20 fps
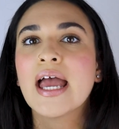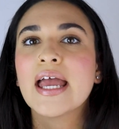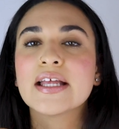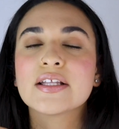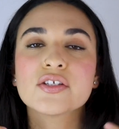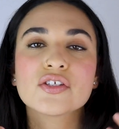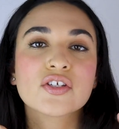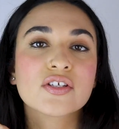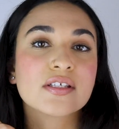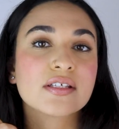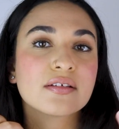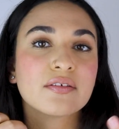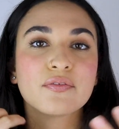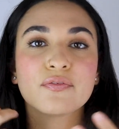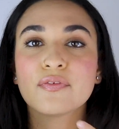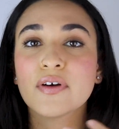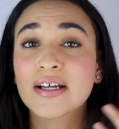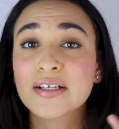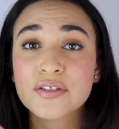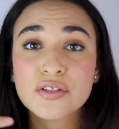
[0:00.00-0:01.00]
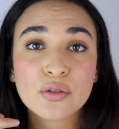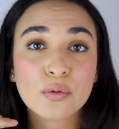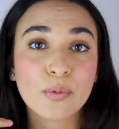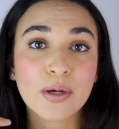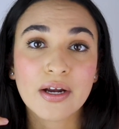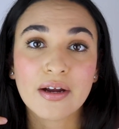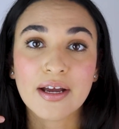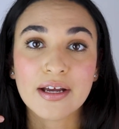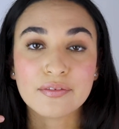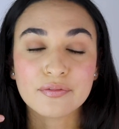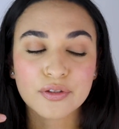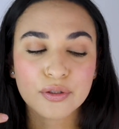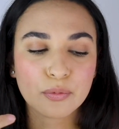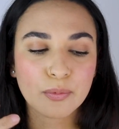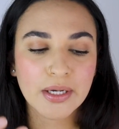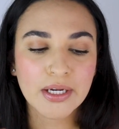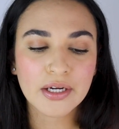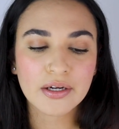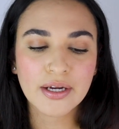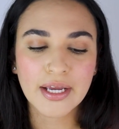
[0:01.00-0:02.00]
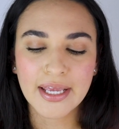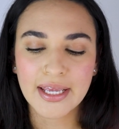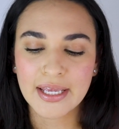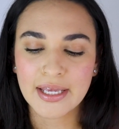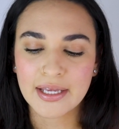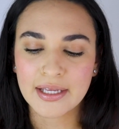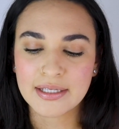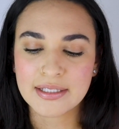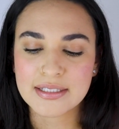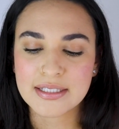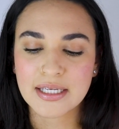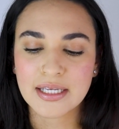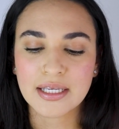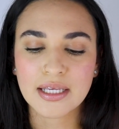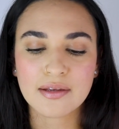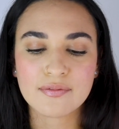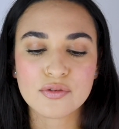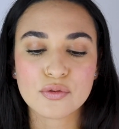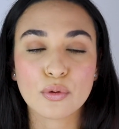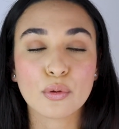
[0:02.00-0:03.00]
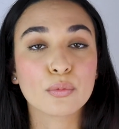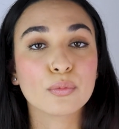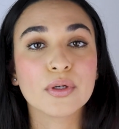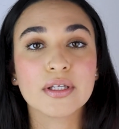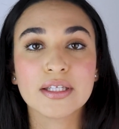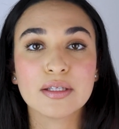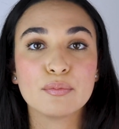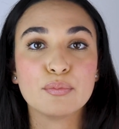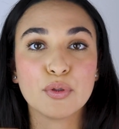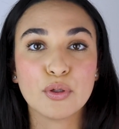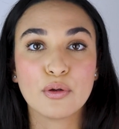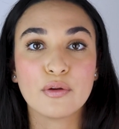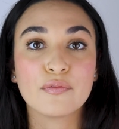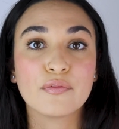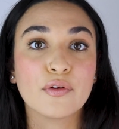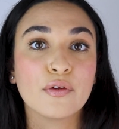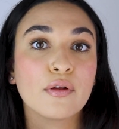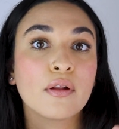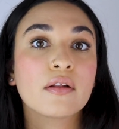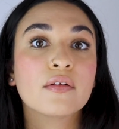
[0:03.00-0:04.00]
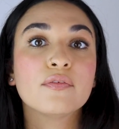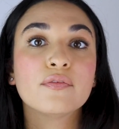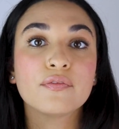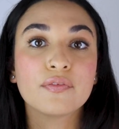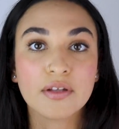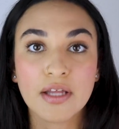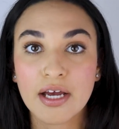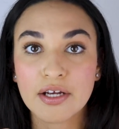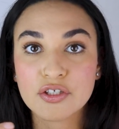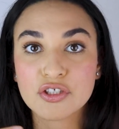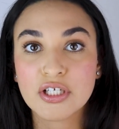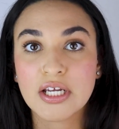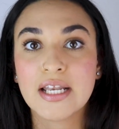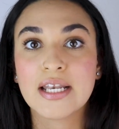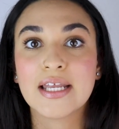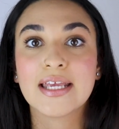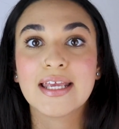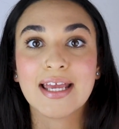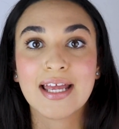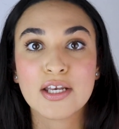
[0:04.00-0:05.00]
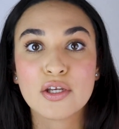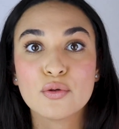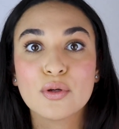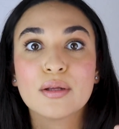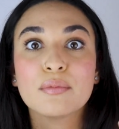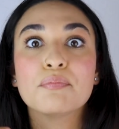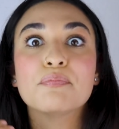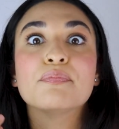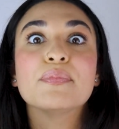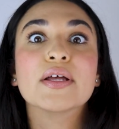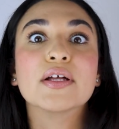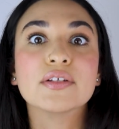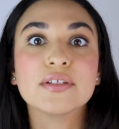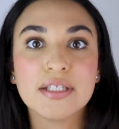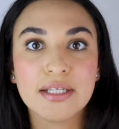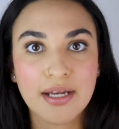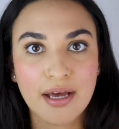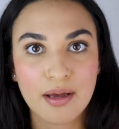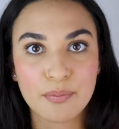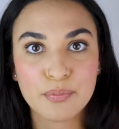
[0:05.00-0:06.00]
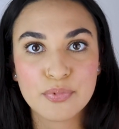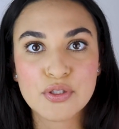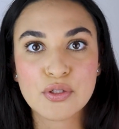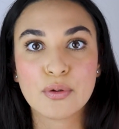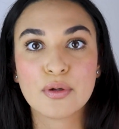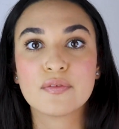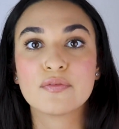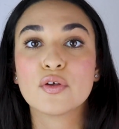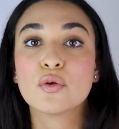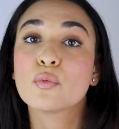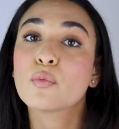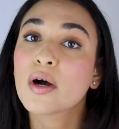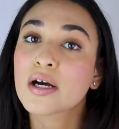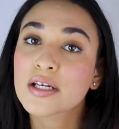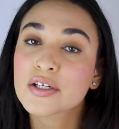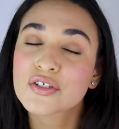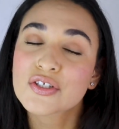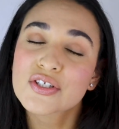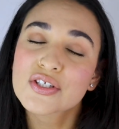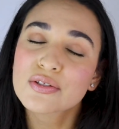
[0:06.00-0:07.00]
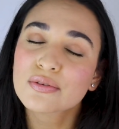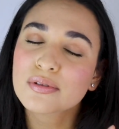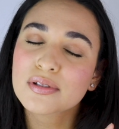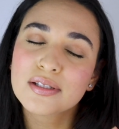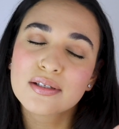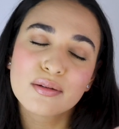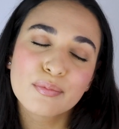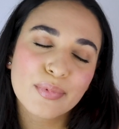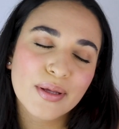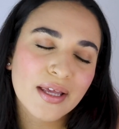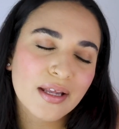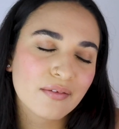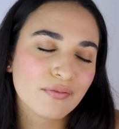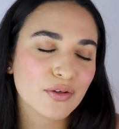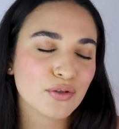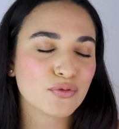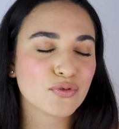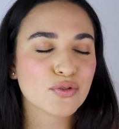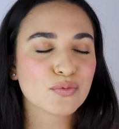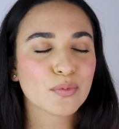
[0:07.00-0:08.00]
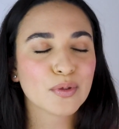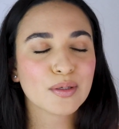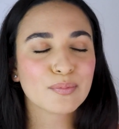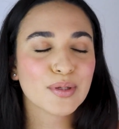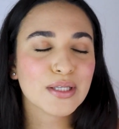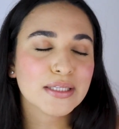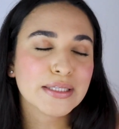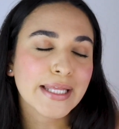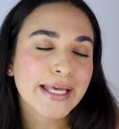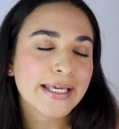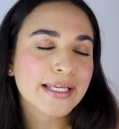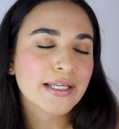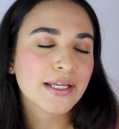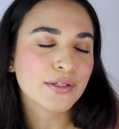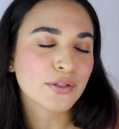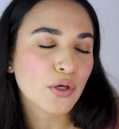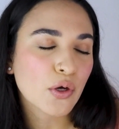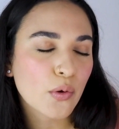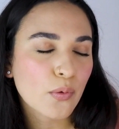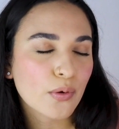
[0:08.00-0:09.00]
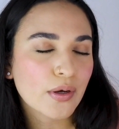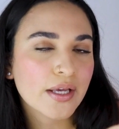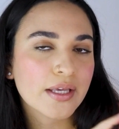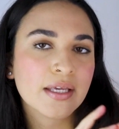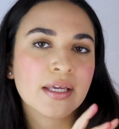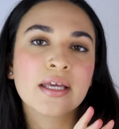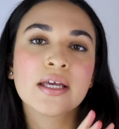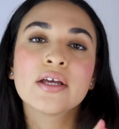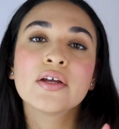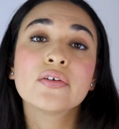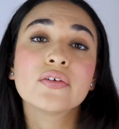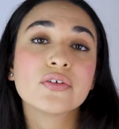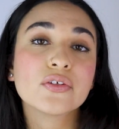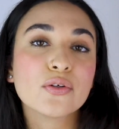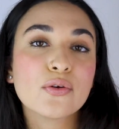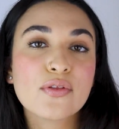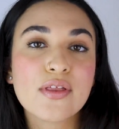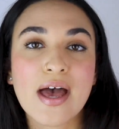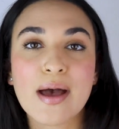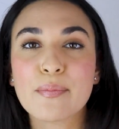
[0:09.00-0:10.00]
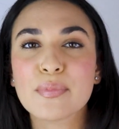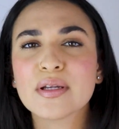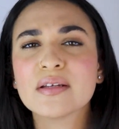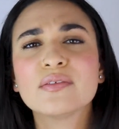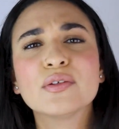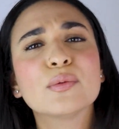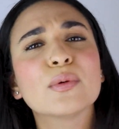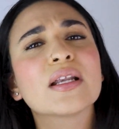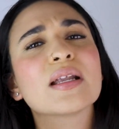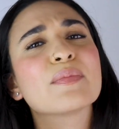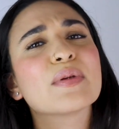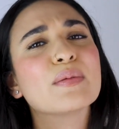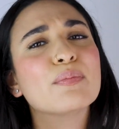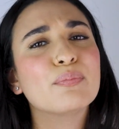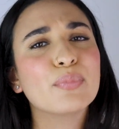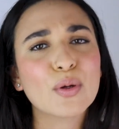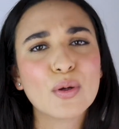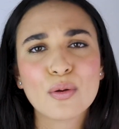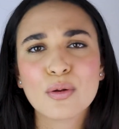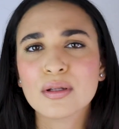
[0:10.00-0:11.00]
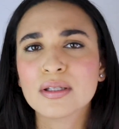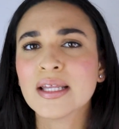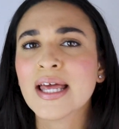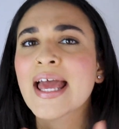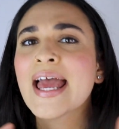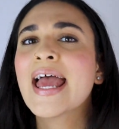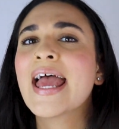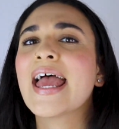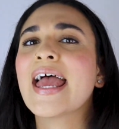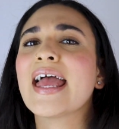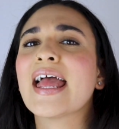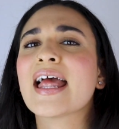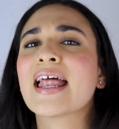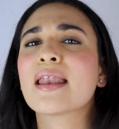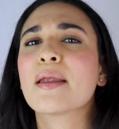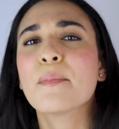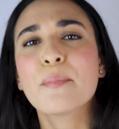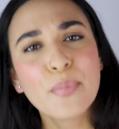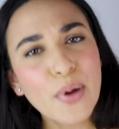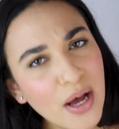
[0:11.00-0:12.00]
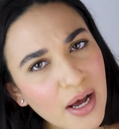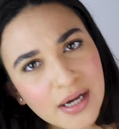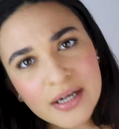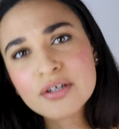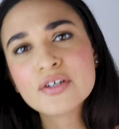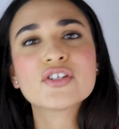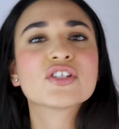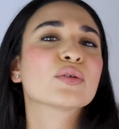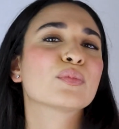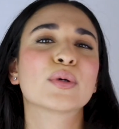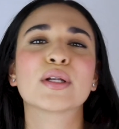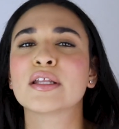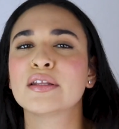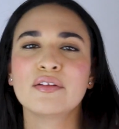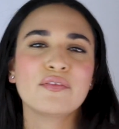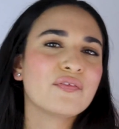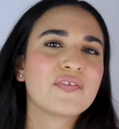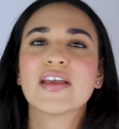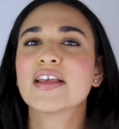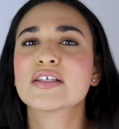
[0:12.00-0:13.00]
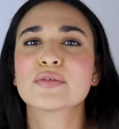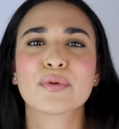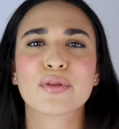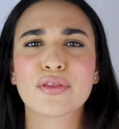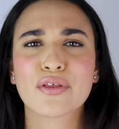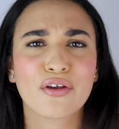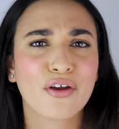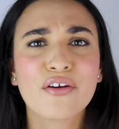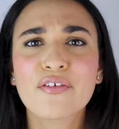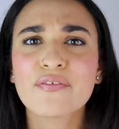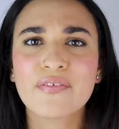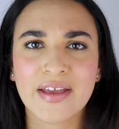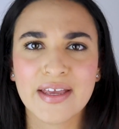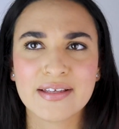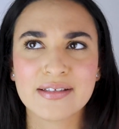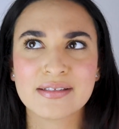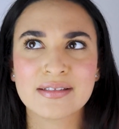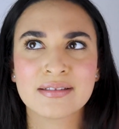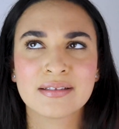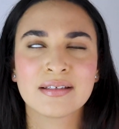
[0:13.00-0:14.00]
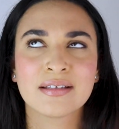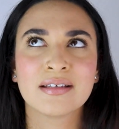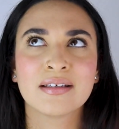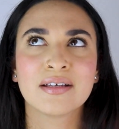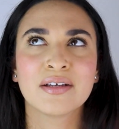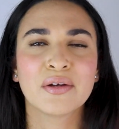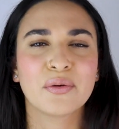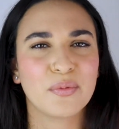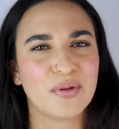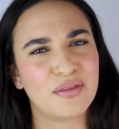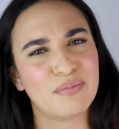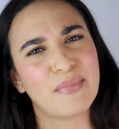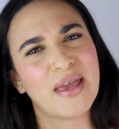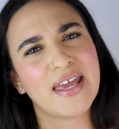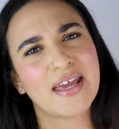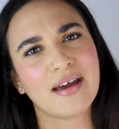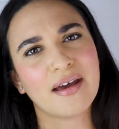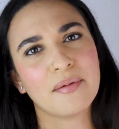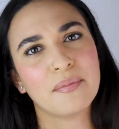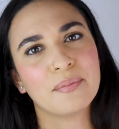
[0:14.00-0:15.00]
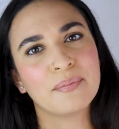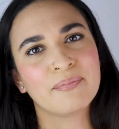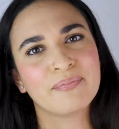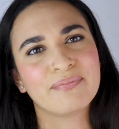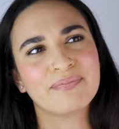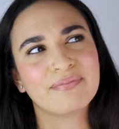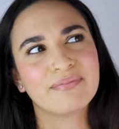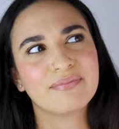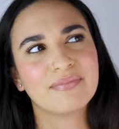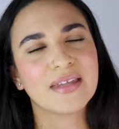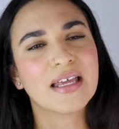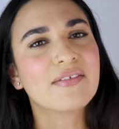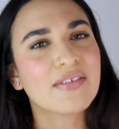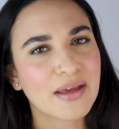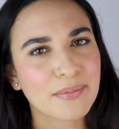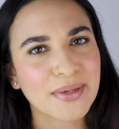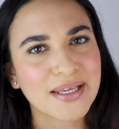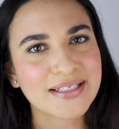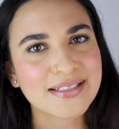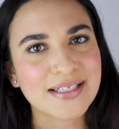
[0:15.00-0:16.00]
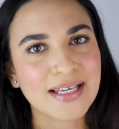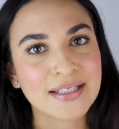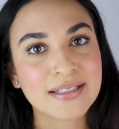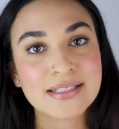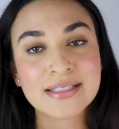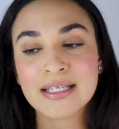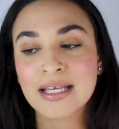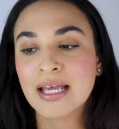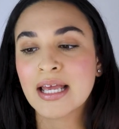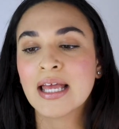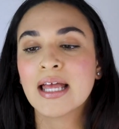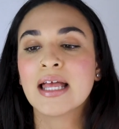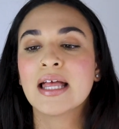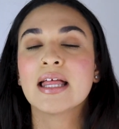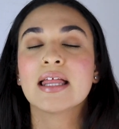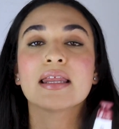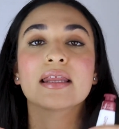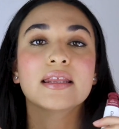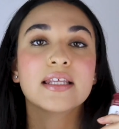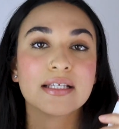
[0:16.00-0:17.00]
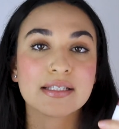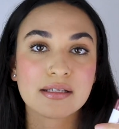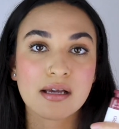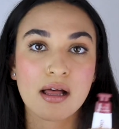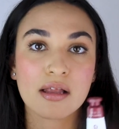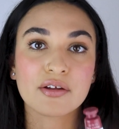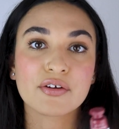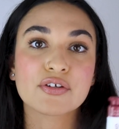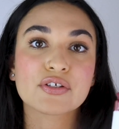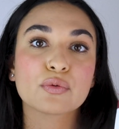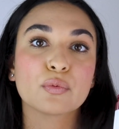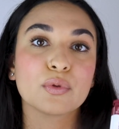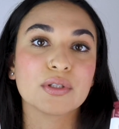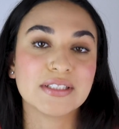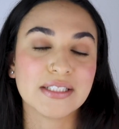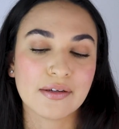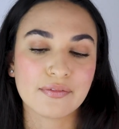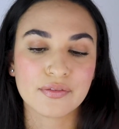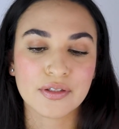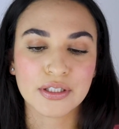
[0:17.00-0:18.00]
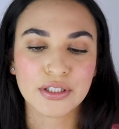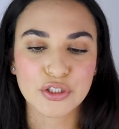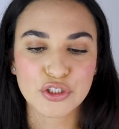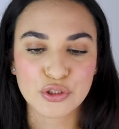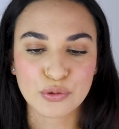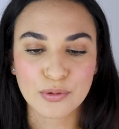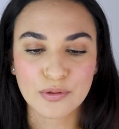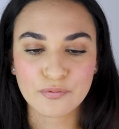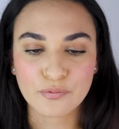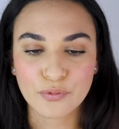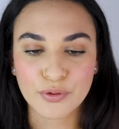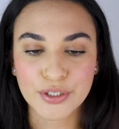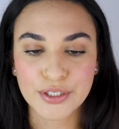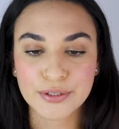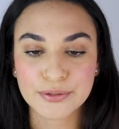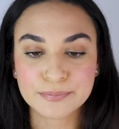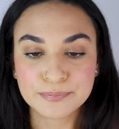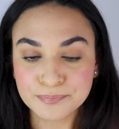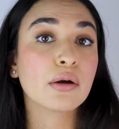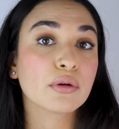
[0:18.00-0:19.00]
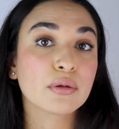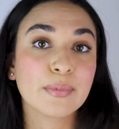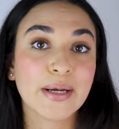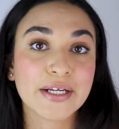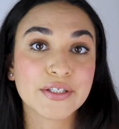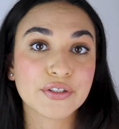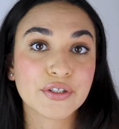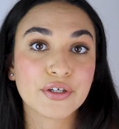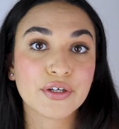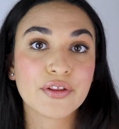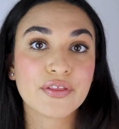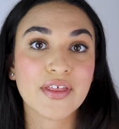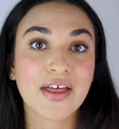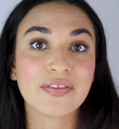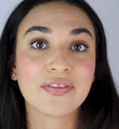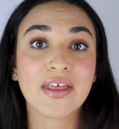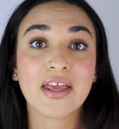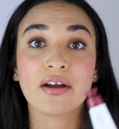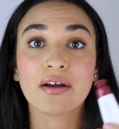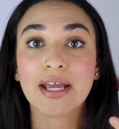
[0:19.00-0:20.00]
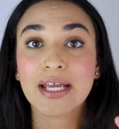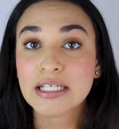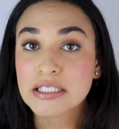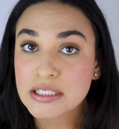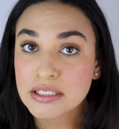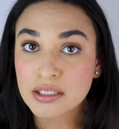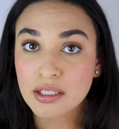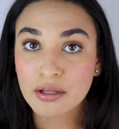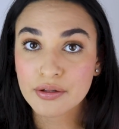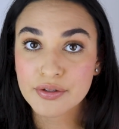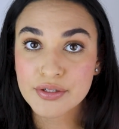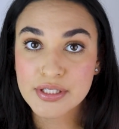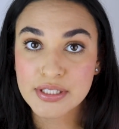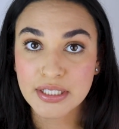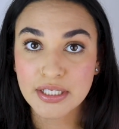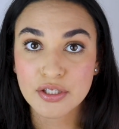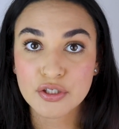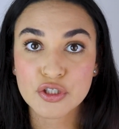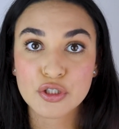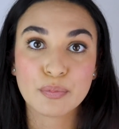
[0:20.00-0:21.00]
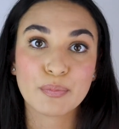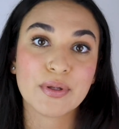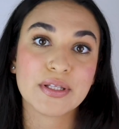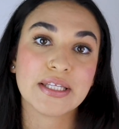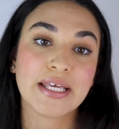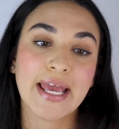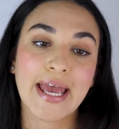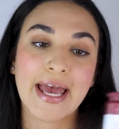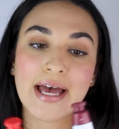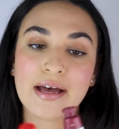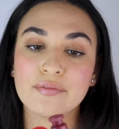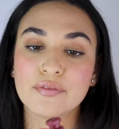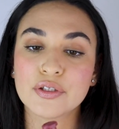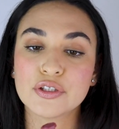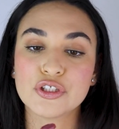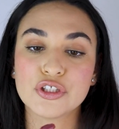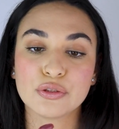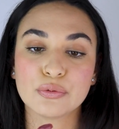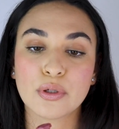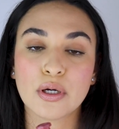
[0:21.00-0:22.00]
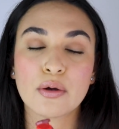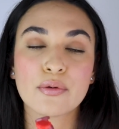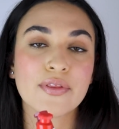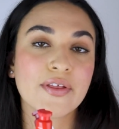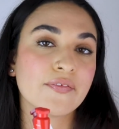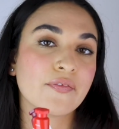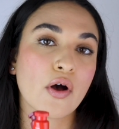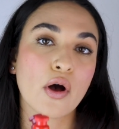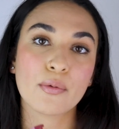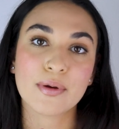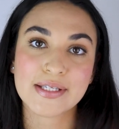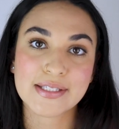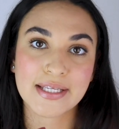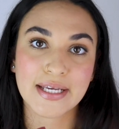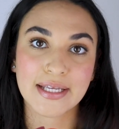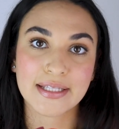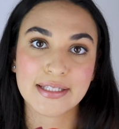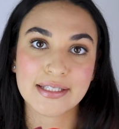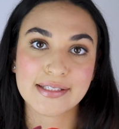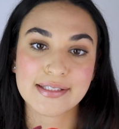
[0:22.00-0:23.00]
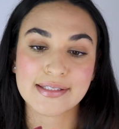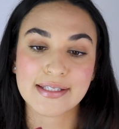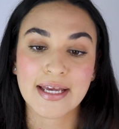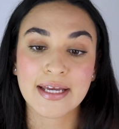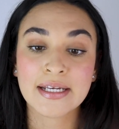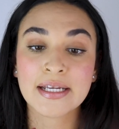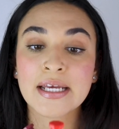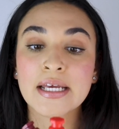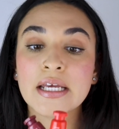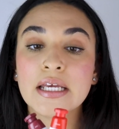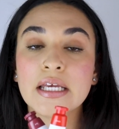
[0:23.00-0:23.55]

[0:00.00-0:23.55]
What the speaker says: It's just fun to wear everywhere, and it gives you a really beautiful flush, and again, you can build it up. So if you want to just do a little bit, if you just want to be light and coy, do that. But if you want to be bold and punch someone in the face with makeup, if that makes sense, these colors will definitely do it for you. A reminder that they are $18 each, but they have a duo. They've always had this set.